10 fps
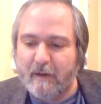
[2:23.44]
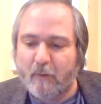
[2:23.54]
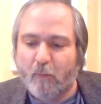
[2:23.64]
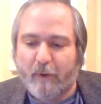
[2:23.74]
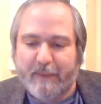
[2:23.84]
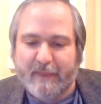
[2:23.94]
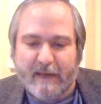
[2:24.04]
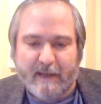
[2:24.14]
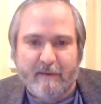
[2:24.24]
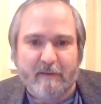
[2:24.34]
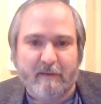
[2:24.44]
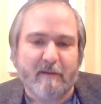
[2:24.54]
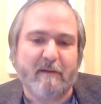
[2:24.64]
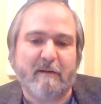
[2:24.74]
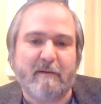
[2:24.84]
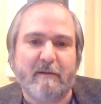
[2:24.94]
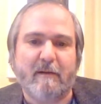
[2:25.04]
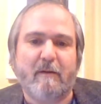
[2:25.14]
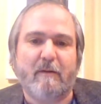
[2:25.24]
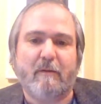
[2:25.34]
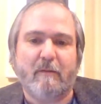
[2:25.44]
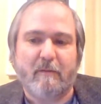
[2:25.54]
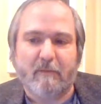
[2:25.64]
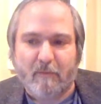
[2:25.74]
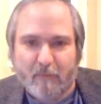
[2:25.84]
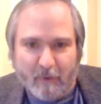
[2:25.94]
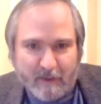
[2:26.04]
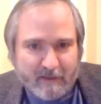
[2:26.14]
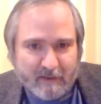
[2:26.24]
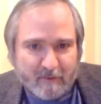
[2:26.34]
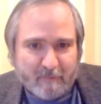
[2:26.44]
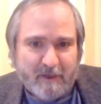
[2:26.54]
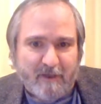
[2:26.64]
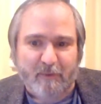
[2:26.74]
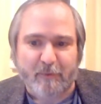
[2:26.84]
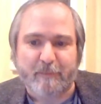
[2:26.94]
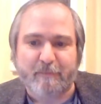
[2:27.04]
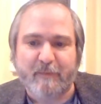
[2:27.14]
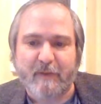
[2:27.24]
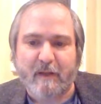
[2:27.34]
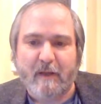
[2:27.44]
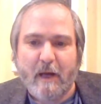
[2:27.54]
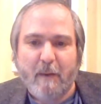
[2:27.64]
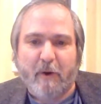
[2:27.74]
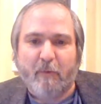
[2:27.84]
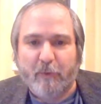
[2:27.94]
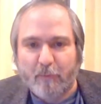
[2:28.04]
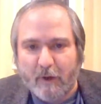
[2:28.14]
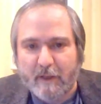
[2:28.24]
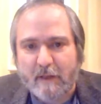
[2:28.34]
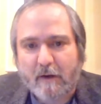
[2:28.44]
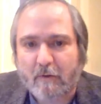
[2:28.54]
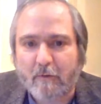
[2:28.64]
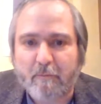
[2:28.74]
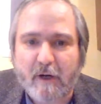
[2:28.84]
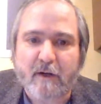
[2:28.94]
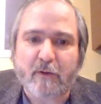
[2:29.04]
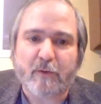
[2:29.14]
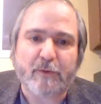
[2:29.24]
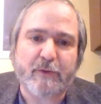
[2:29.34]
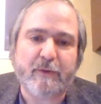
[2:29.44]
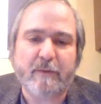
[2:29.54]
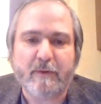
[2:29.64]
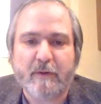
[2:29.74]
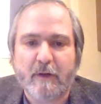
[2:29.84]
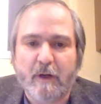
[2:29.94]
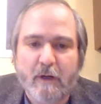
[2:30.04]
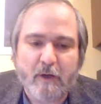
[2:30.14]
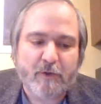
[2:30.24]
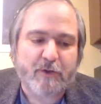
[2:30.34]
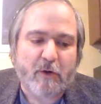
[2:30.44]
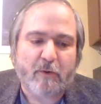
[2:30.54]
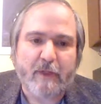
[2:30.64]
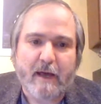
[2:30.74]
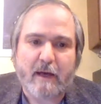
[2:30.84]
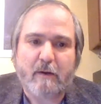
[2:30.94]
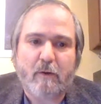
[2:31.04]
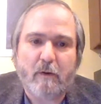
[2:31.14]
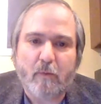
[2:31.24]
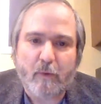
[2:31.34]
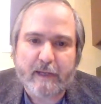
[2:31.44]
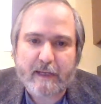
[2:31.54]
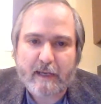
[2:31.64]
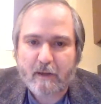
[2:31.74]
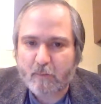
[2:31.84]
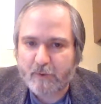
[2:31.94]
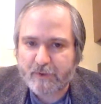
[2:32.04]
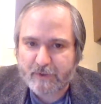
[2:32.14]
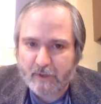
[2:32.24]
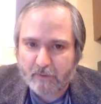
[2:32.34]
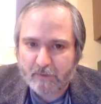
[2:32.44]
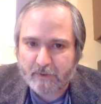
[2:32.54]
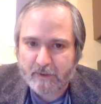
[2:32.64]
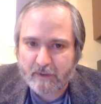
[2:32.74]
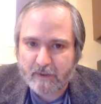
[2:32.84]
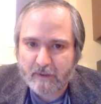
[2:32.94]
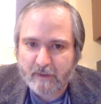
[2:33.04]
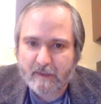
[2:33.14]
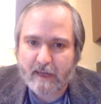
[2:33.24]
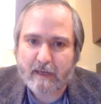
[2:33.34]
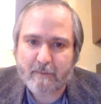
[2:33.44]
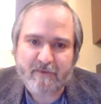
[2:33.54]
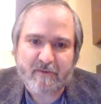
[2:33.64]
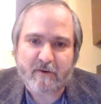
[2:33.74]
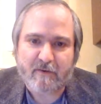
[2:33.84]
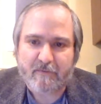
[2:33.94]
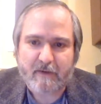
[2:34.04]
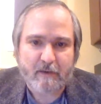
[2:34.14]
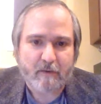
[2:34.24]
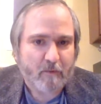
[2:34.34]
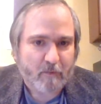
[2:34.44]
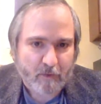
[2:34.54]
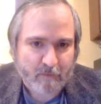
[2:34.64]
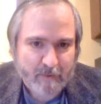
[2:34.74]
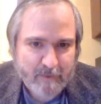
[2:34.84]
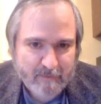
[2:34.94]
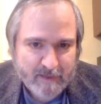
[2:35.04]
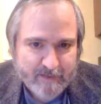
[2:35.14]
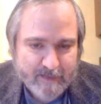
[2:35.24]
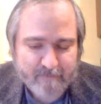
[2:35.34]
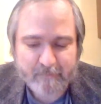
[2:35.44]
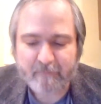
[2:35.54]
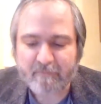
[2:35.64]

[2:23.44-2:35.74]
We then run our models but we run our models so that we get results that can be verified. What do I mean by that?